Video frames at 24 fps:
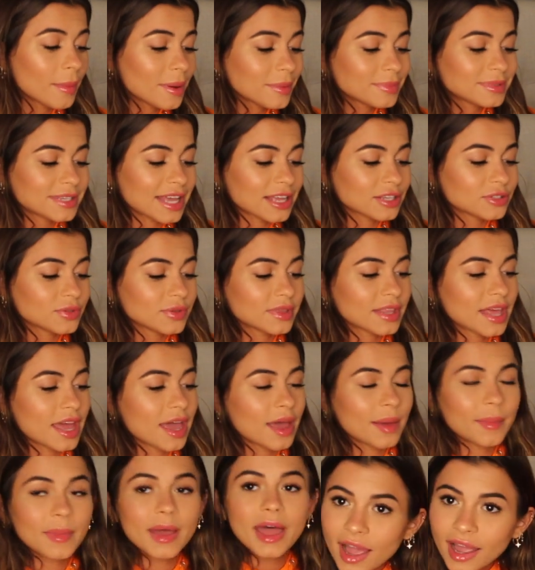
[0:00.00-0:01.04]
I'm obsessed with
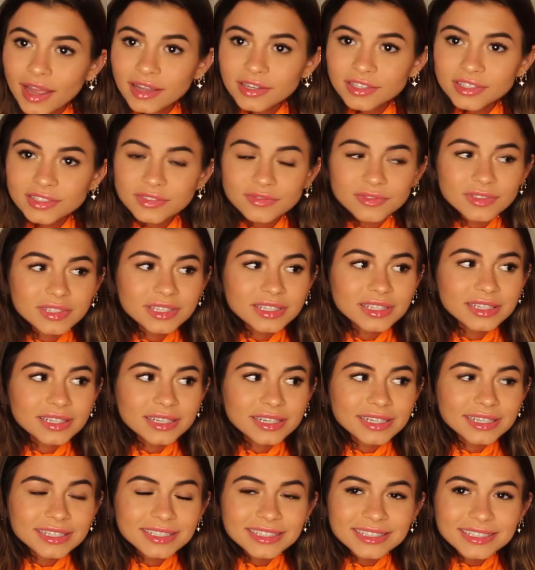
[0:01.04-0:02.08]
them. I just really
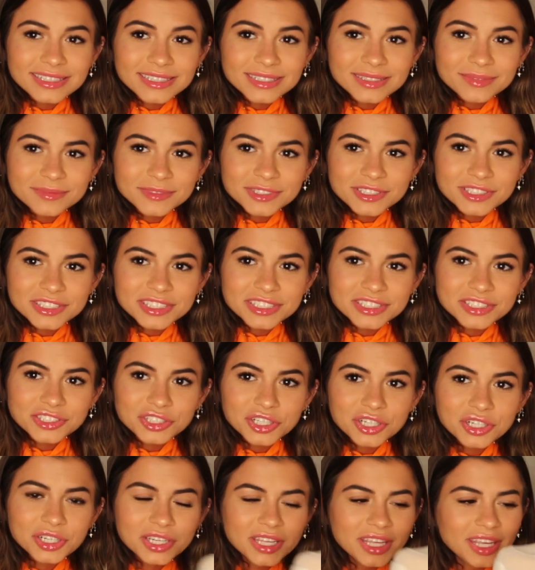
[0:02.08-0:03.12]
like them. They're like
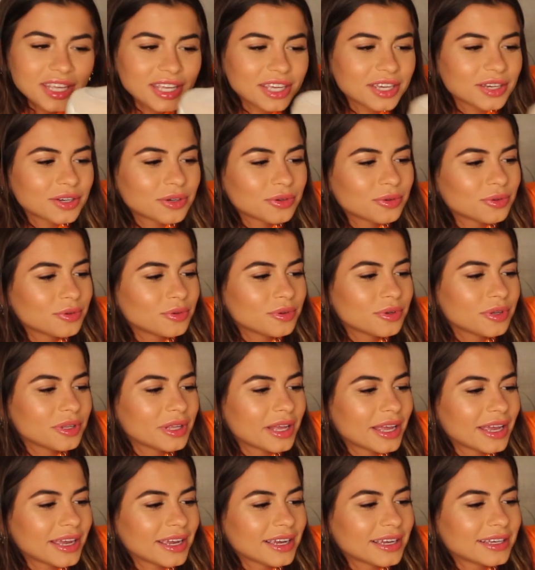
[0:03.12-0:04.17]
chunky and
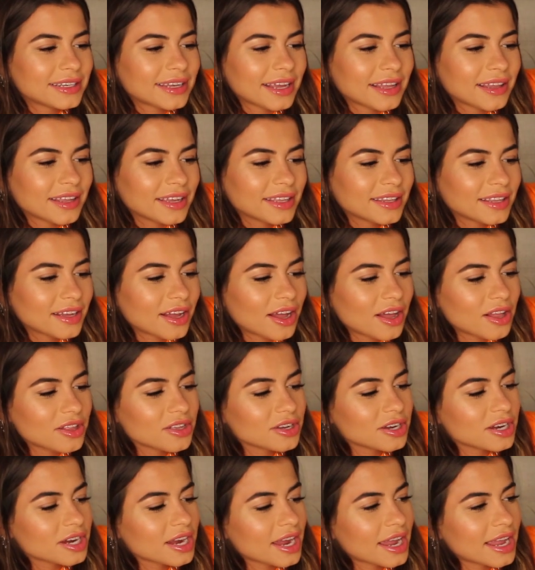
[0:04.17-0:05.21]
cool and I like the
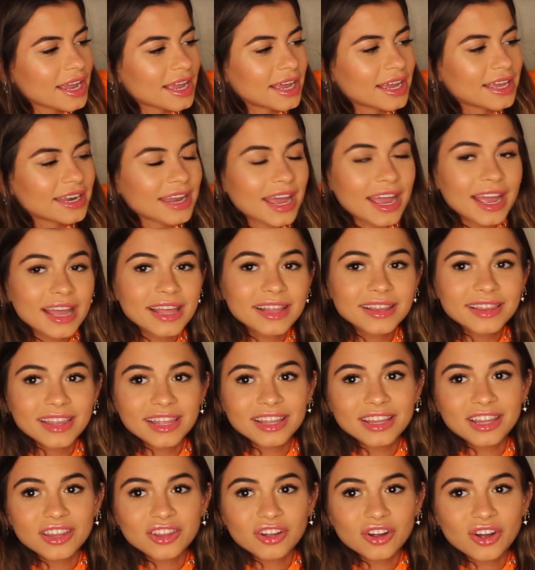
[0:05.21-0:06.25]
color and I
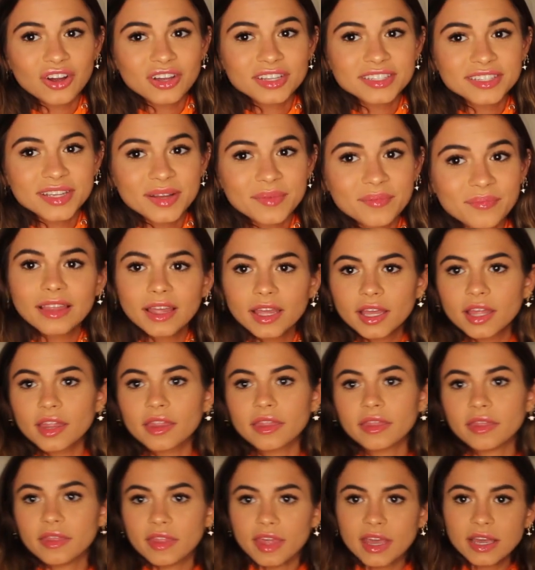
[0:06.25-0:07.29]
think that they're awesome.
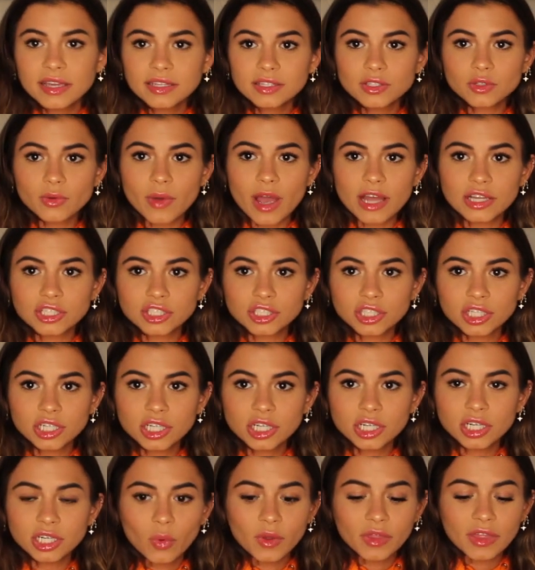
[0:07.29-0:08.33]
Like this
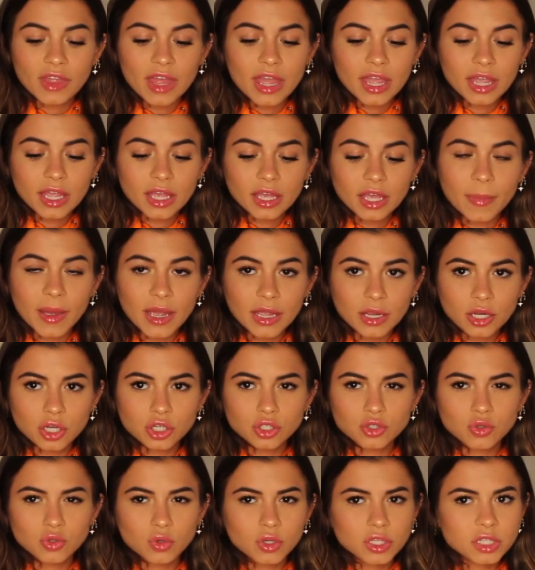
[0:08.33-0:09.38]
sweatshirt with like biker
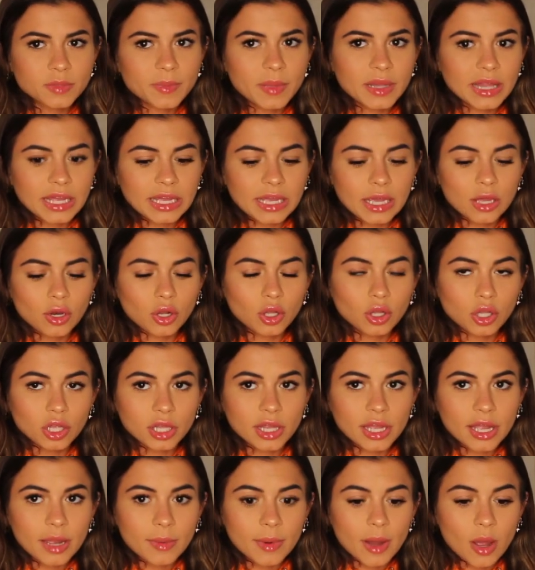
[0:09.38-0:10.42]
shorts, but like it'll look
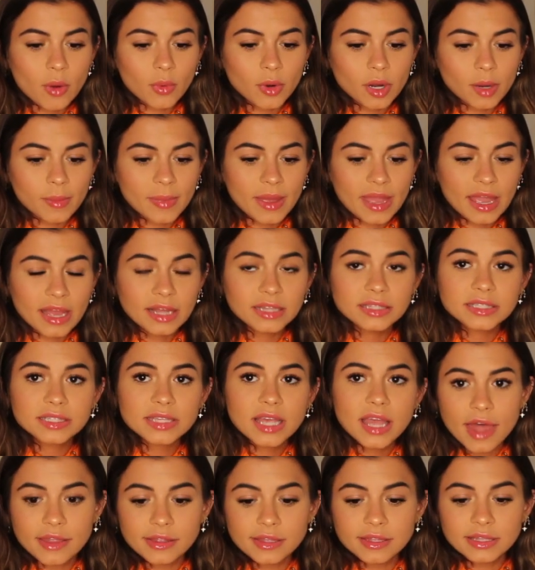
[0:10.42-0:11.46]
like I'm I'm not wearing pants,
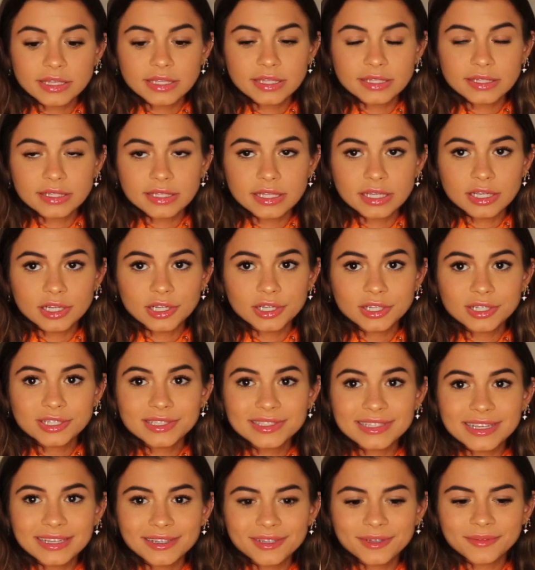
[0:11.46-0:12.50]
and then these
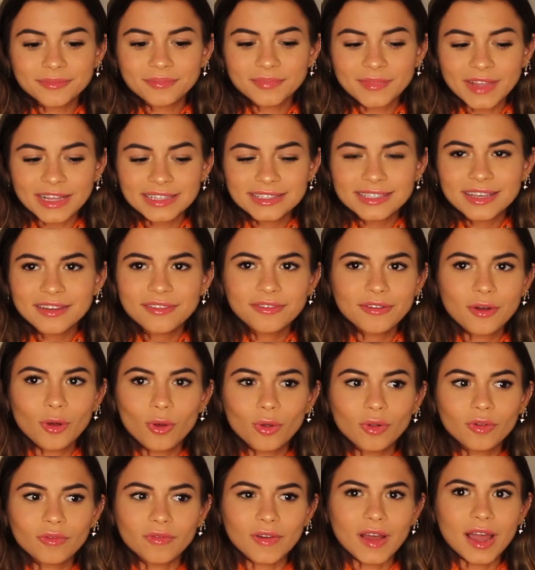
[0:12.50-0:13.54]
sneakers, like that's a
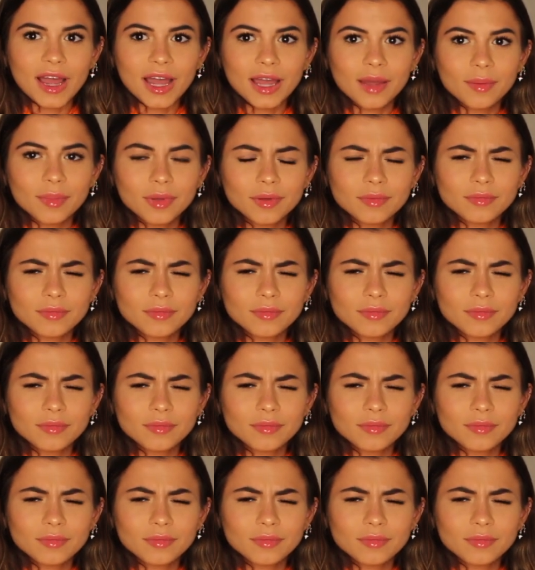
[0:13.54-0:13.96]
whole vibe,